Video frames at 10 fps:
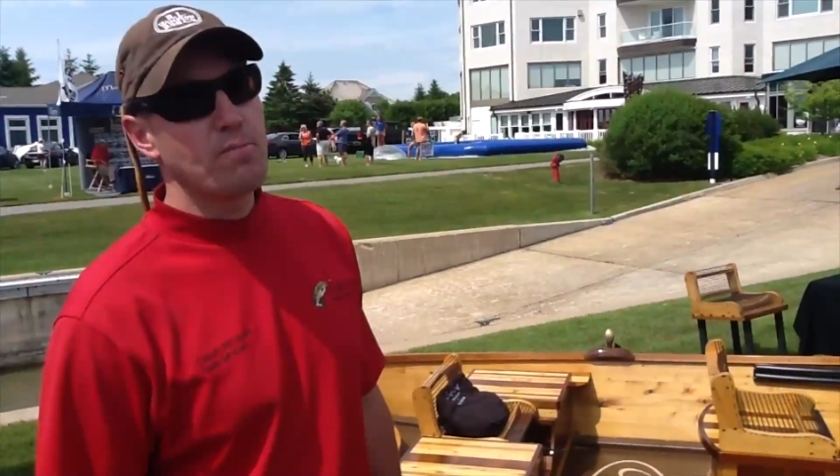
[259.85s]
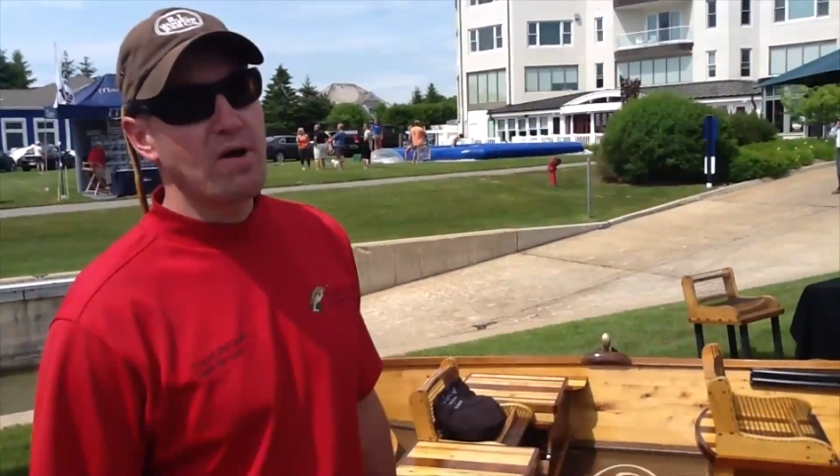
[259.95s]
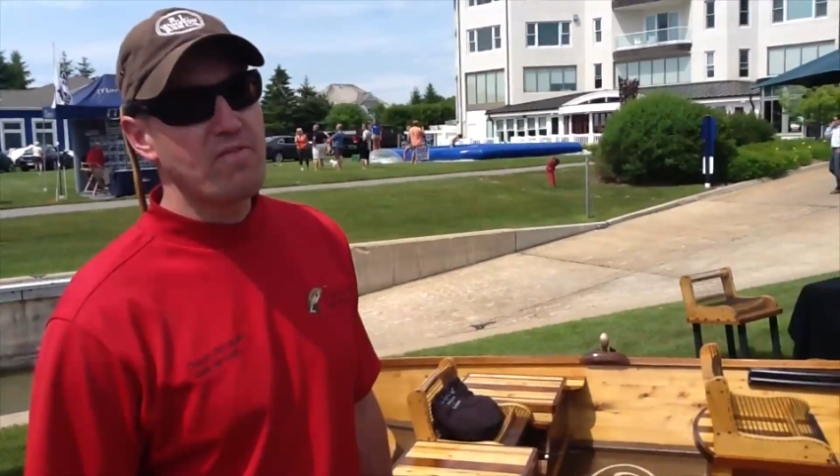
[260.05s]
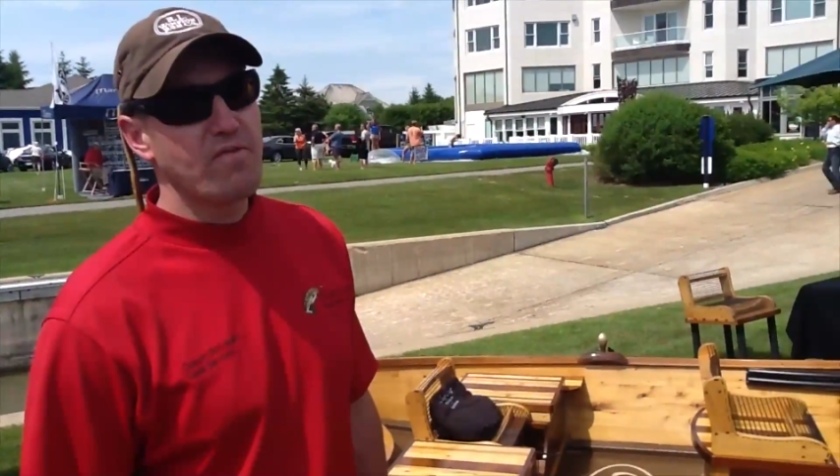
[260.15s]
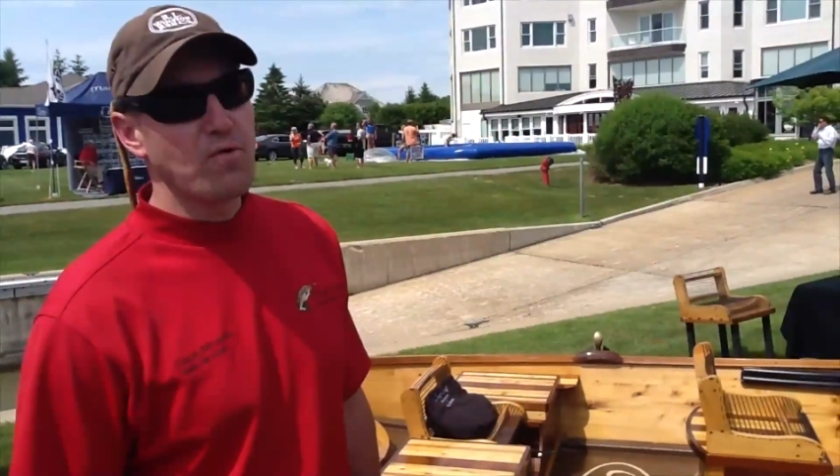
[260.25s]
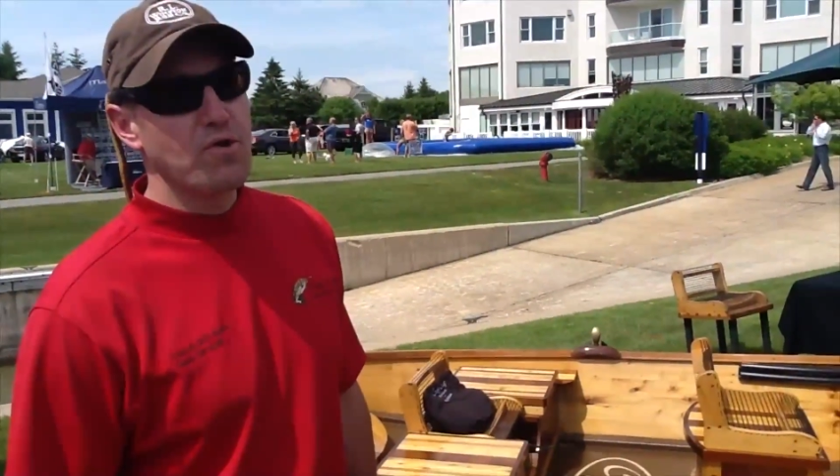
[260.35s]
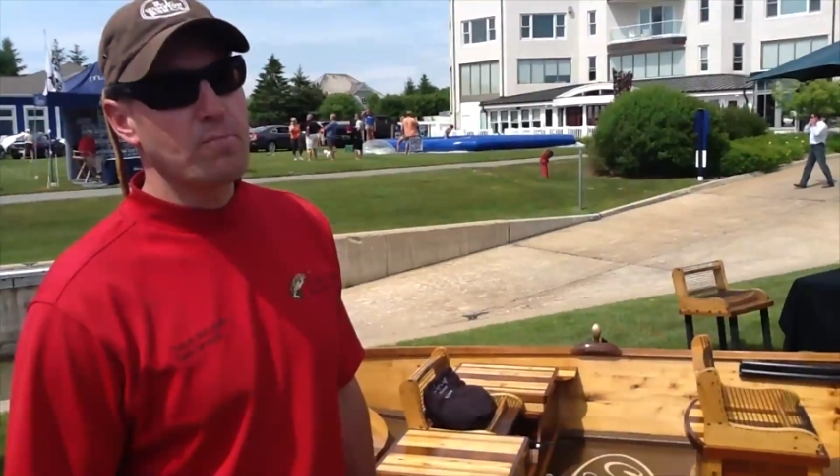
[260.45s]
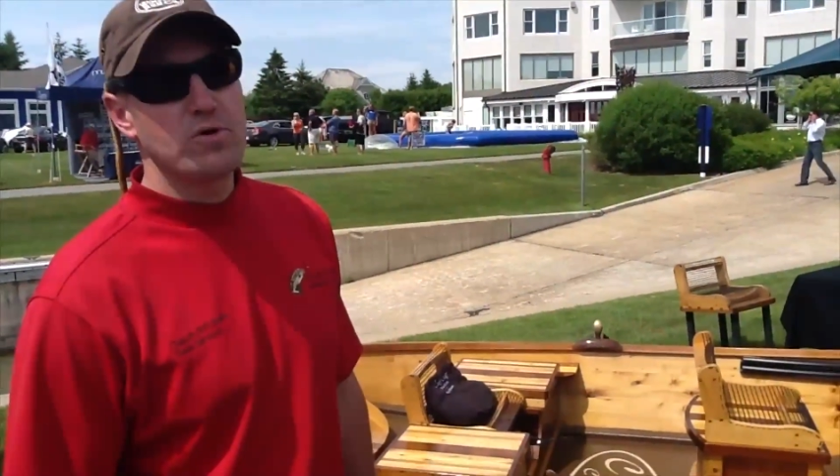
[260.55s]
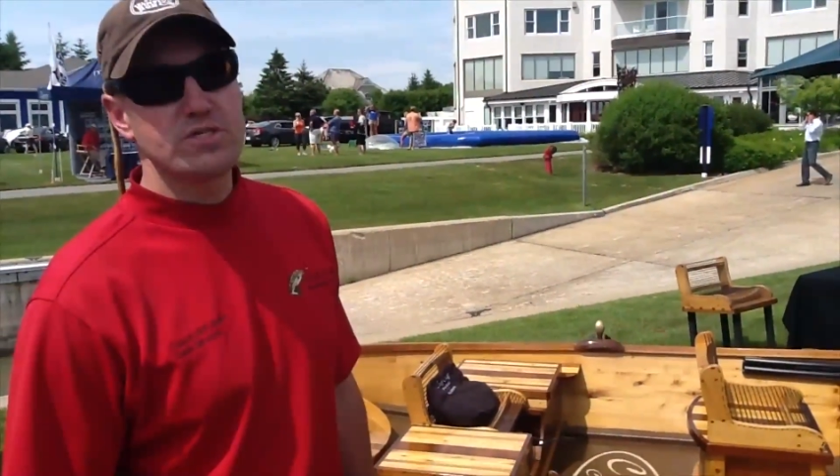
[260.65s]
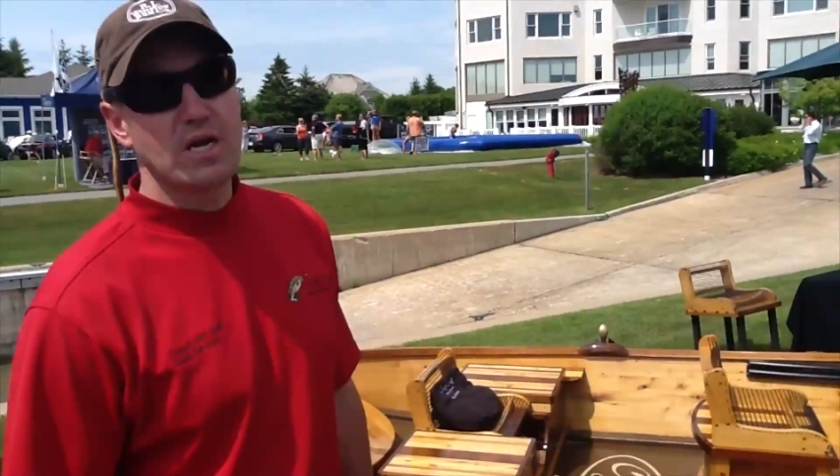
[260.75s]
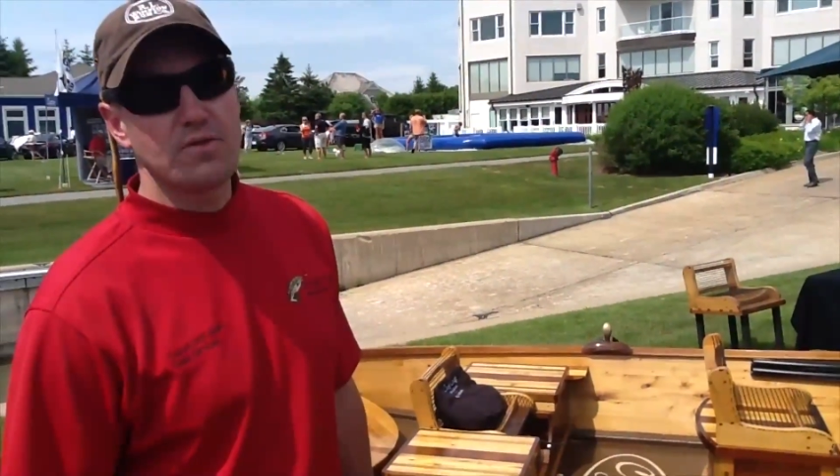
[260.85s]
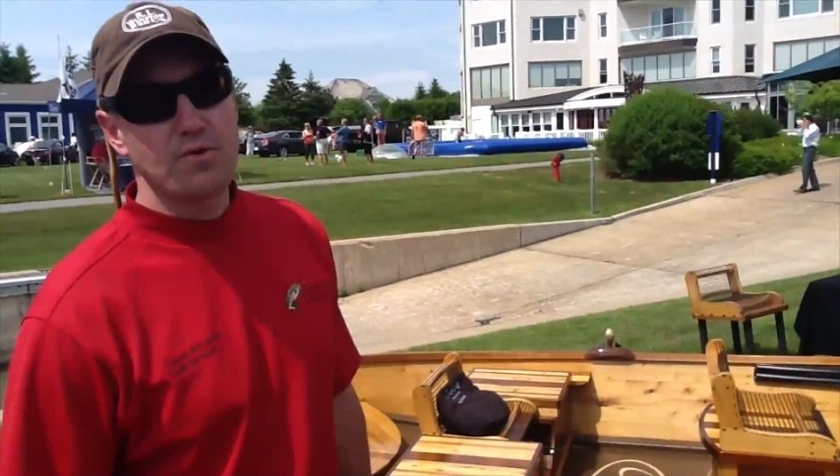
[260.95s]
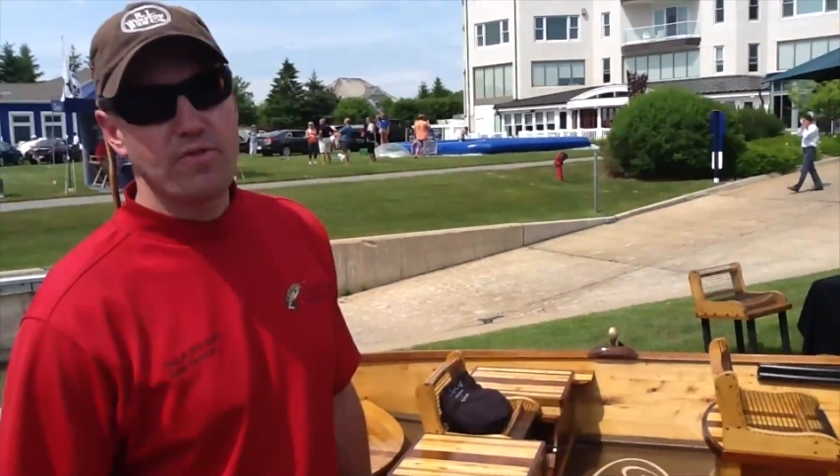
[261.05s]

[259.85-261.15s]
my phone number is on there.